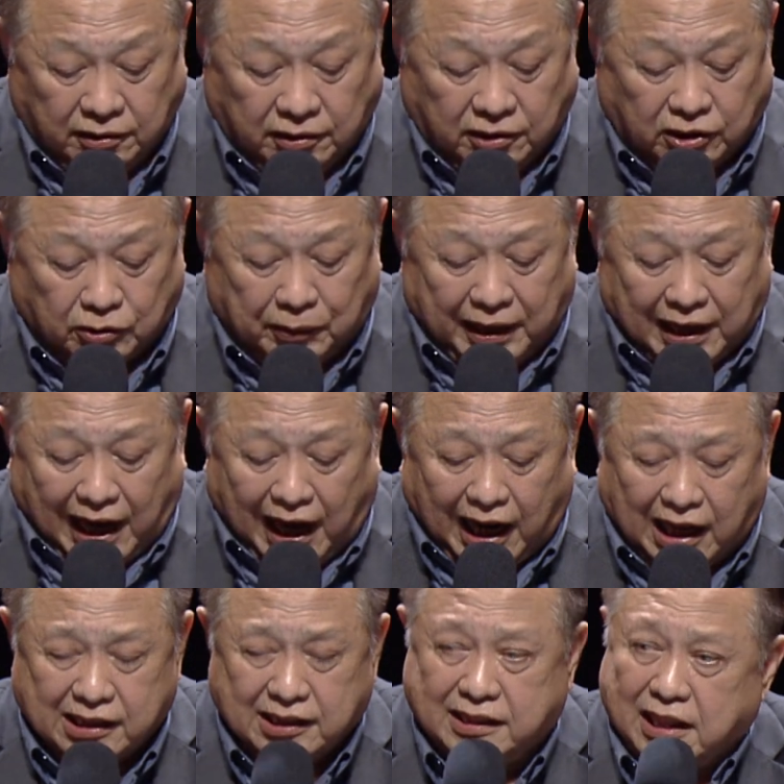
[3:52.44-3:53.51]
So we
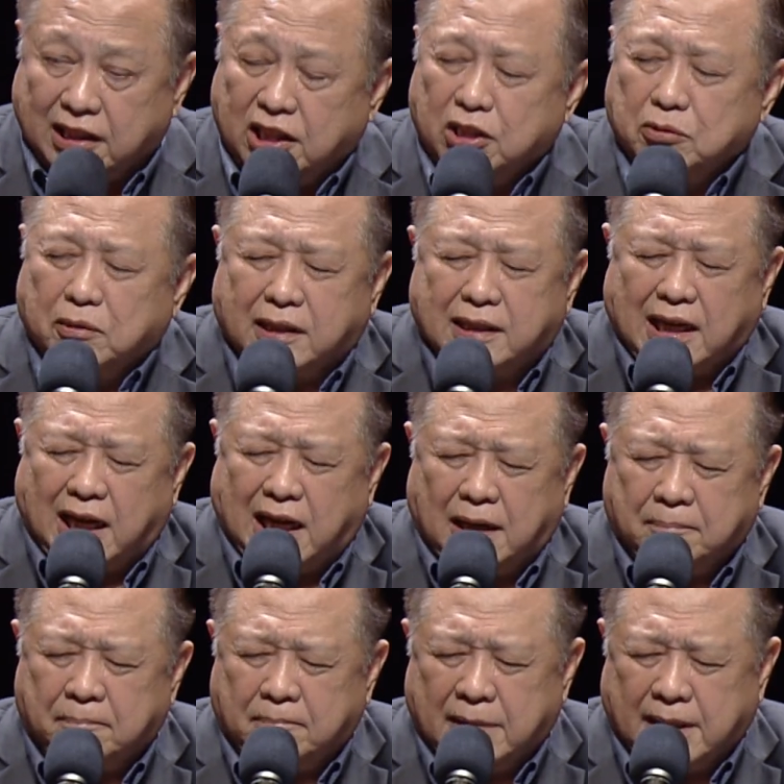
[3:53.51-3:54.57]
ask that you will
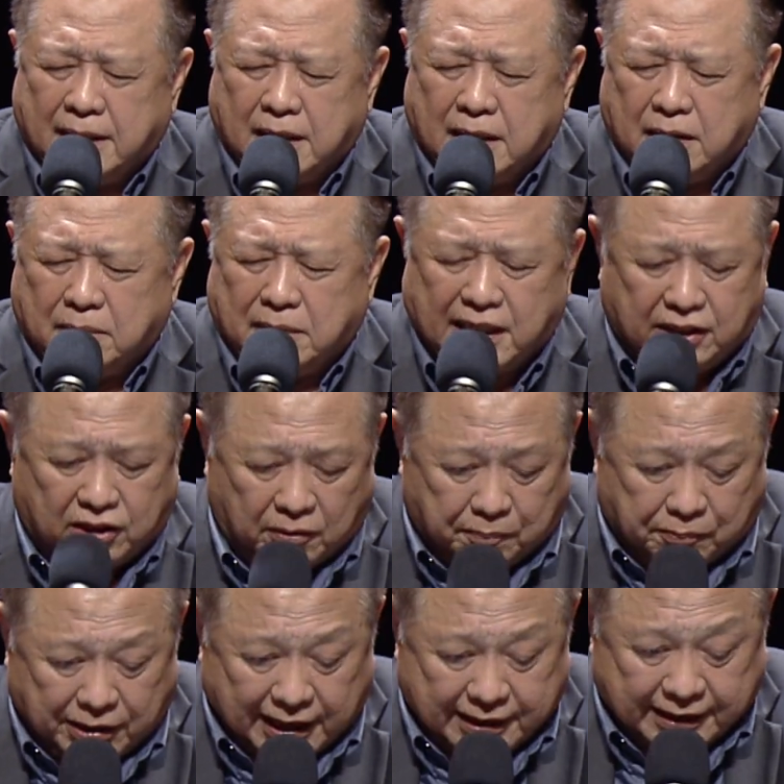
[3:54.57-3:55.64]
come and make your
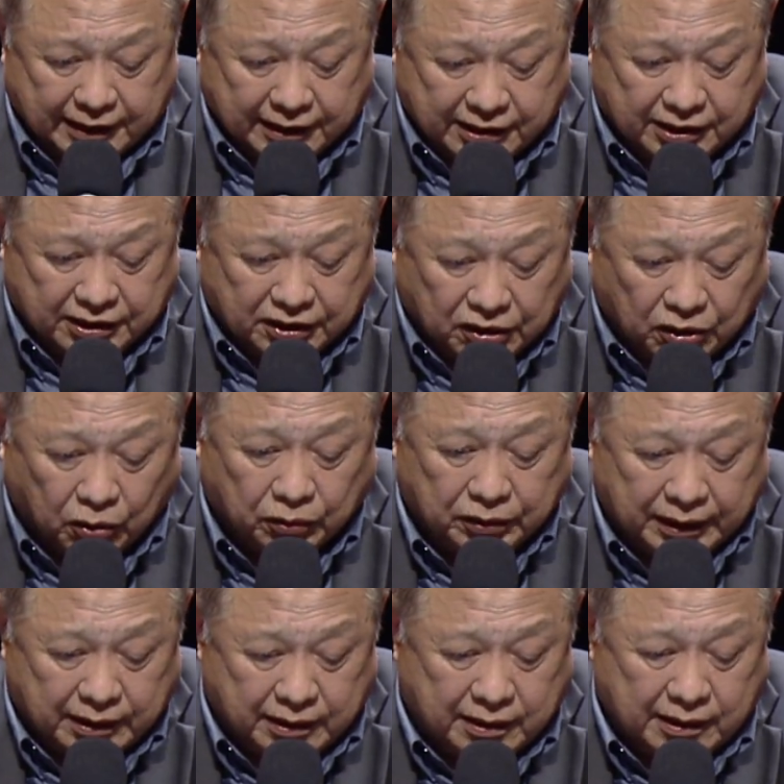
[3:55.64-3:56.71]
presence
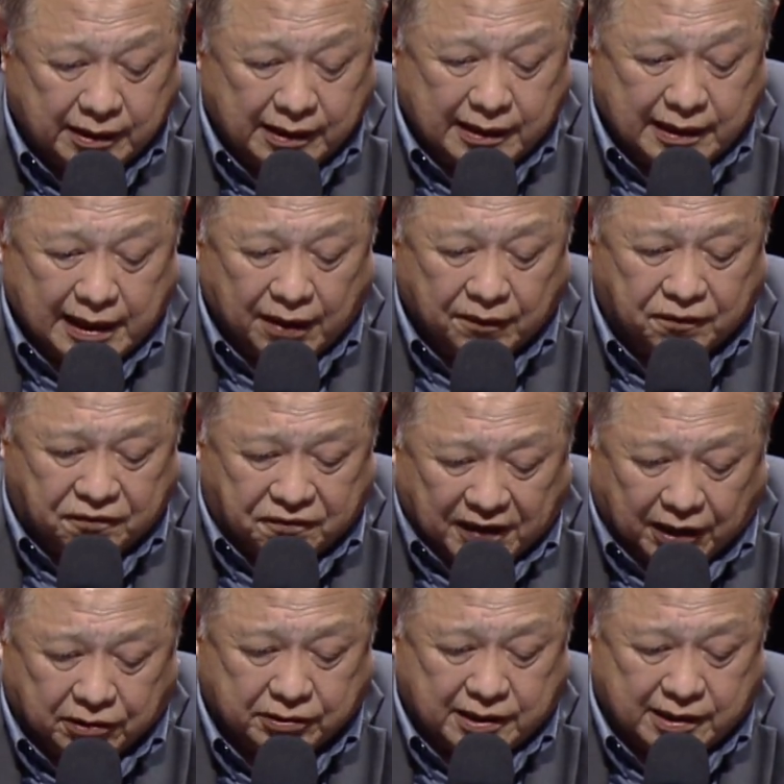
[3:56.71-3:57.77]
known and
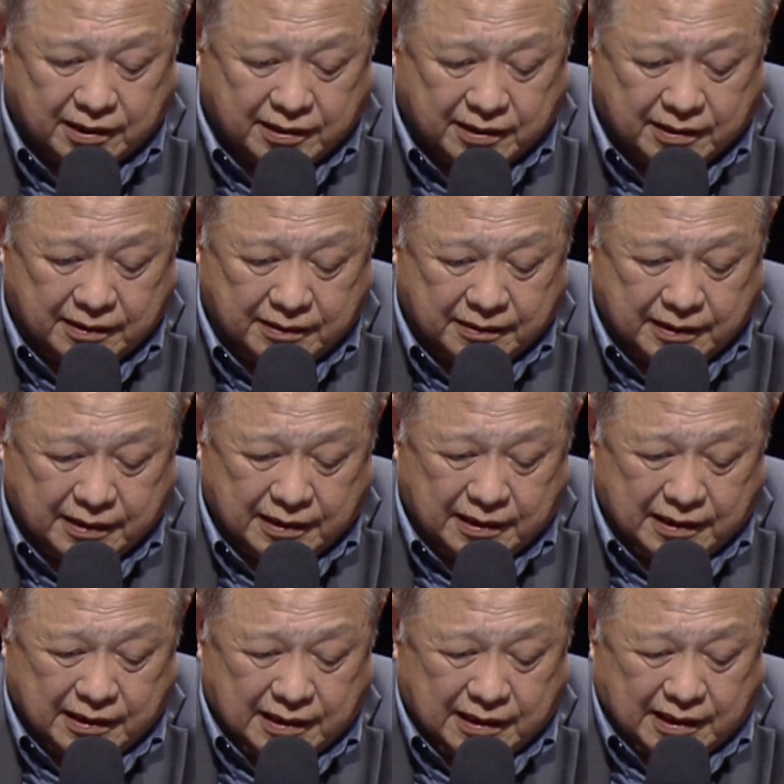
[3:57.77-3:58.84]
felt
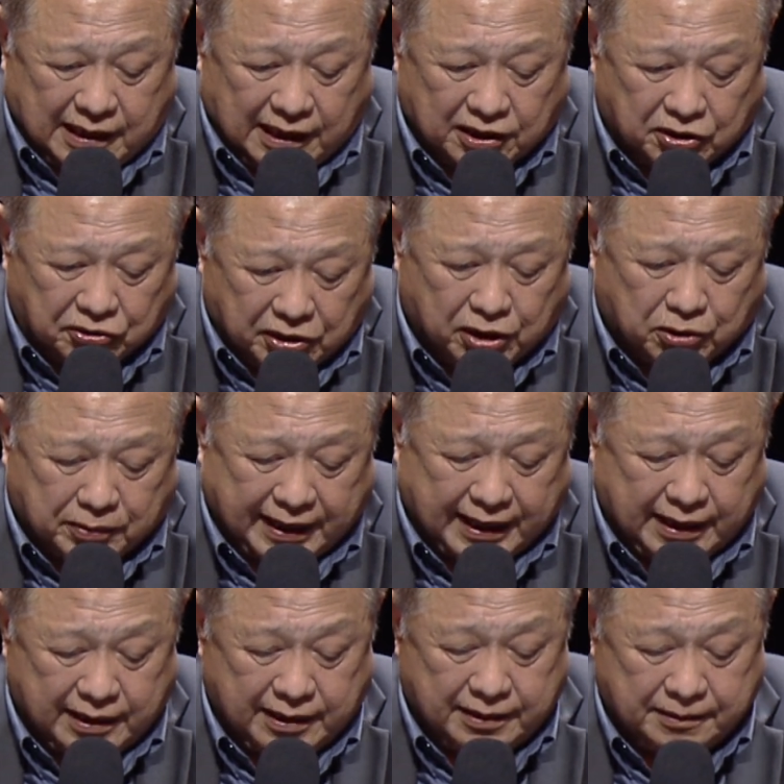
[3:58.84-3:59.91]
in a real
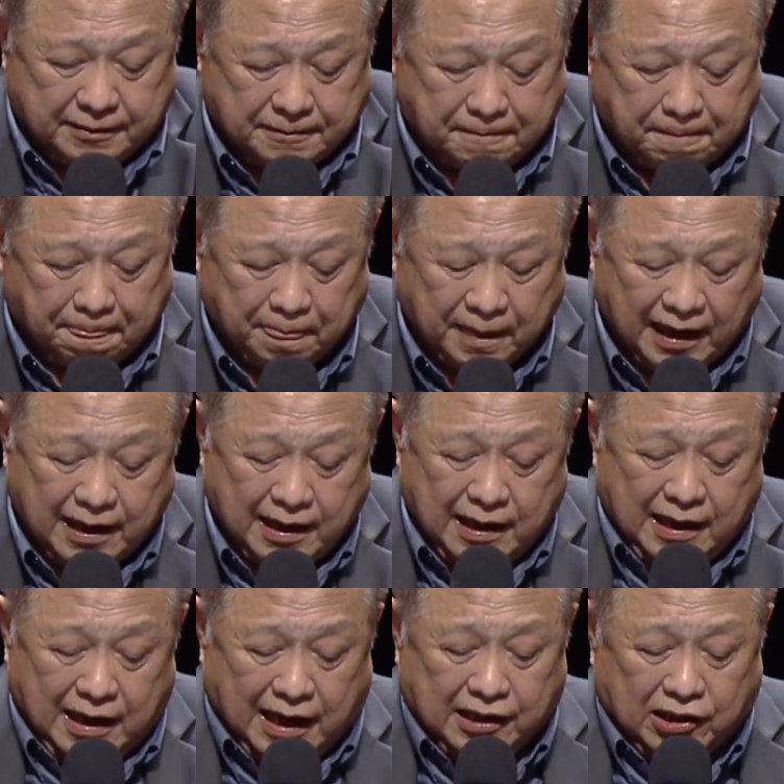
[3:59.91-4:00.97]
way.
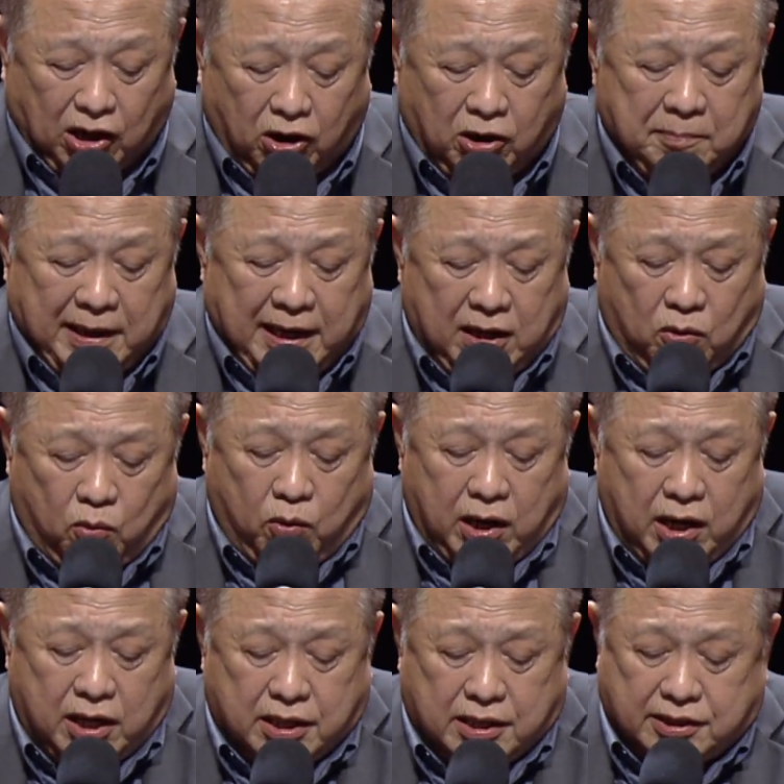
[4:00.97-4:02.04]
And now may the
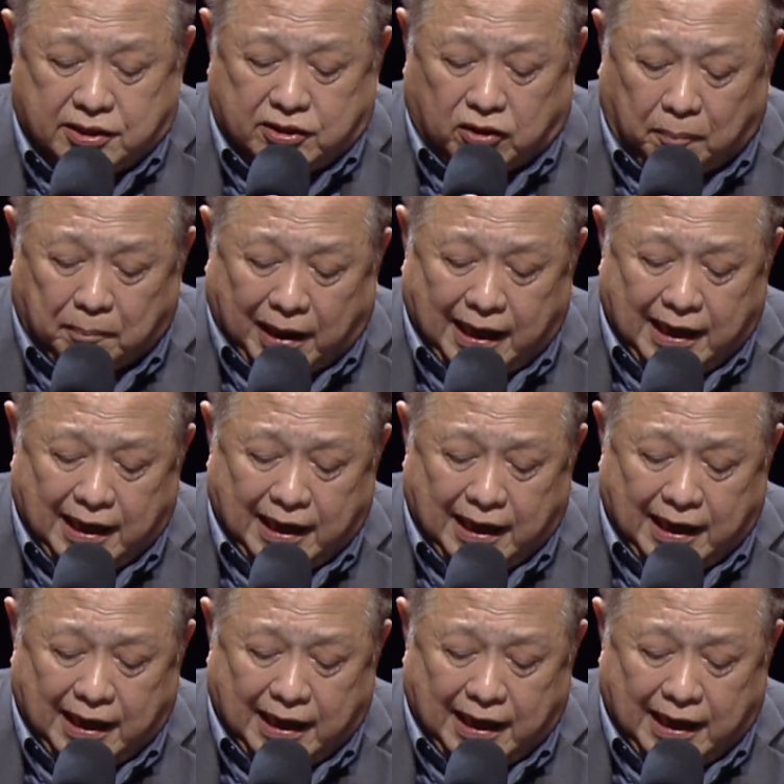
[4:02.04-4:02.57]
words of my